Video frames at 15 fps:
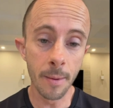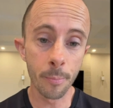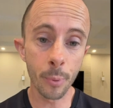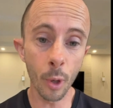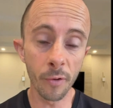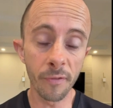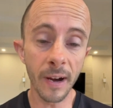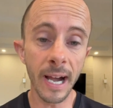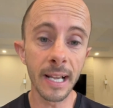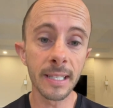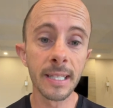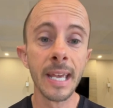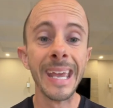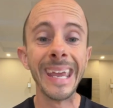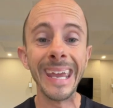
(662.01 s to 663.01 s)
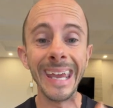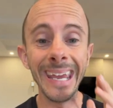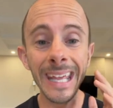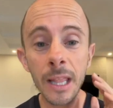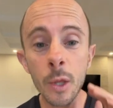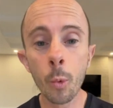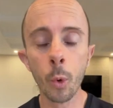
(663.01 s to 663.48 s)
profiles
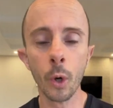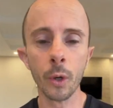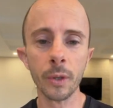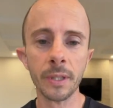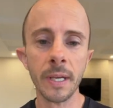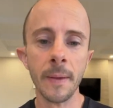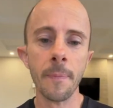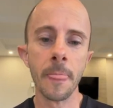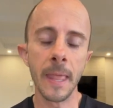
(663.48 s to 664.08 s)
in the world.